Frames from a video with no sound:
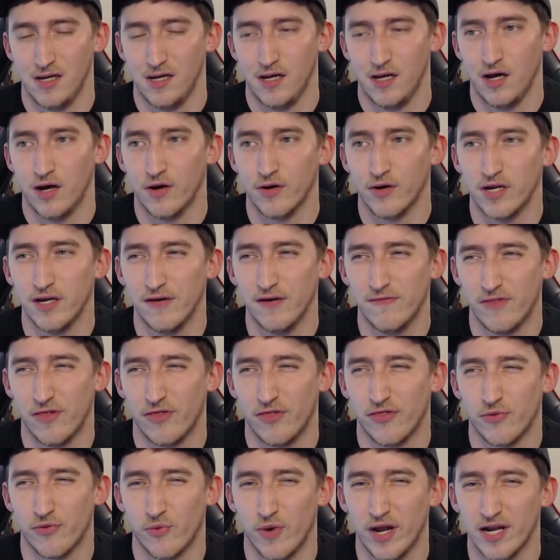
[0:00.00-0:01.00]
I'll give the
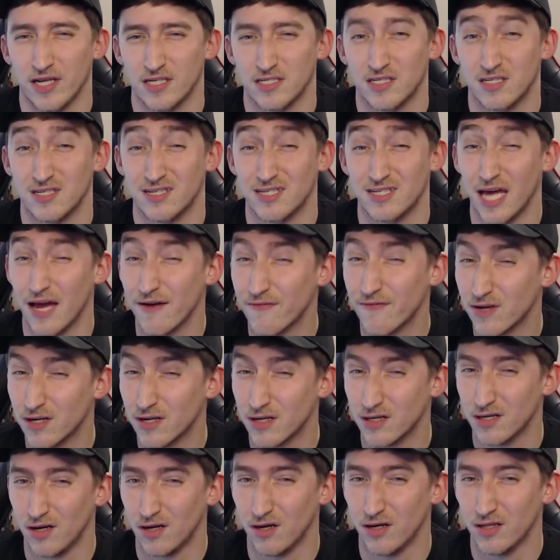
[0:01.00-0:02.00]
threat a
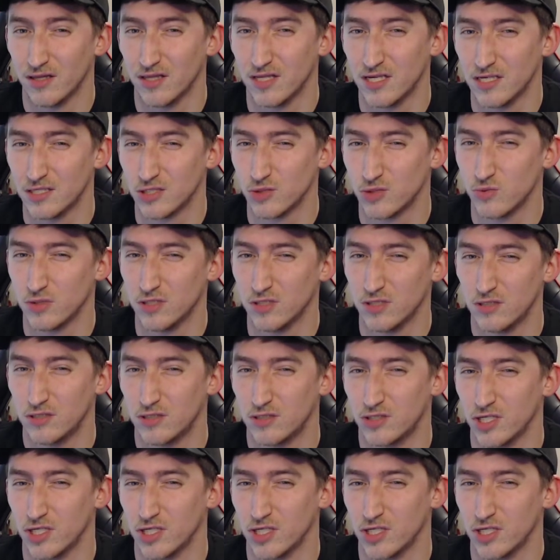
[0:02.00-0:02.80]
seven on this one